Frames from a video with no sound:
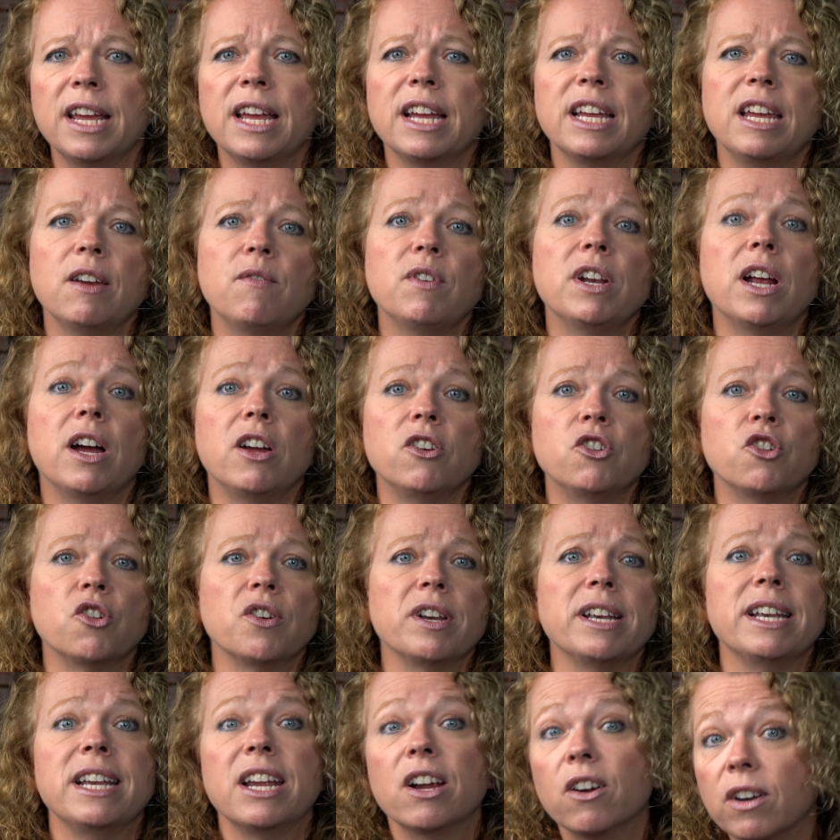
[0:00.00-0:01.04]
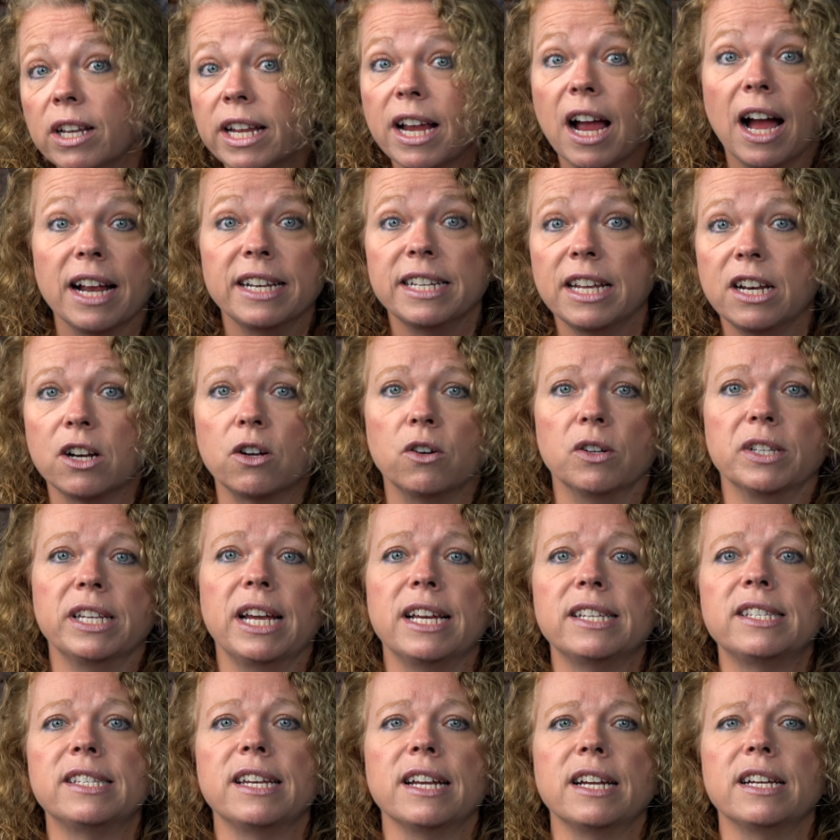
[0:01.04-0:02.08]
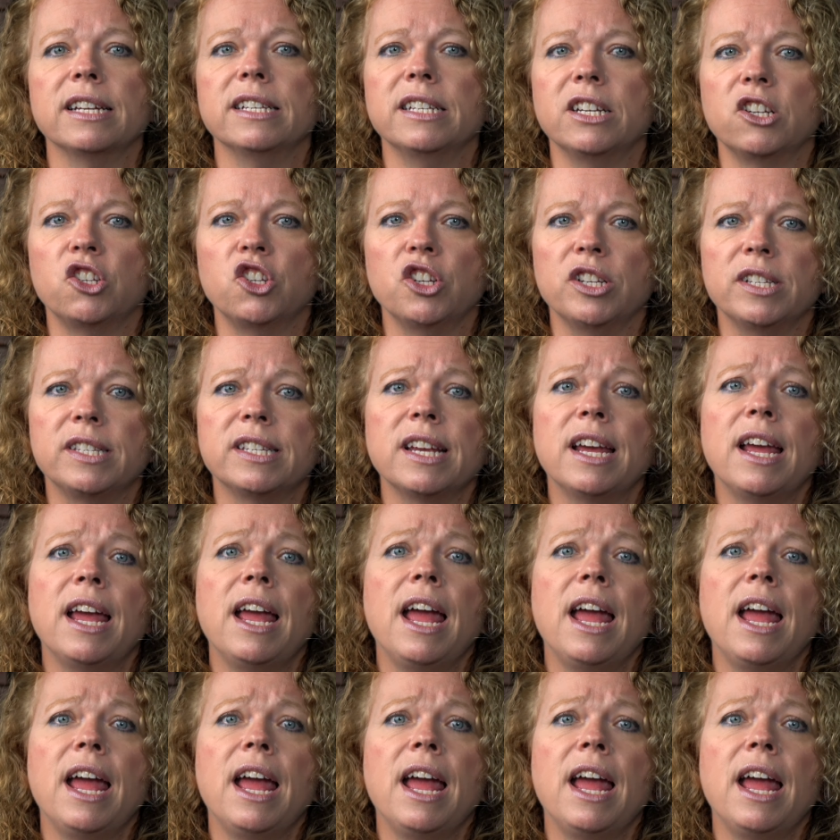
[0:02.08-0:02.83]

given under nearly identical testing conditions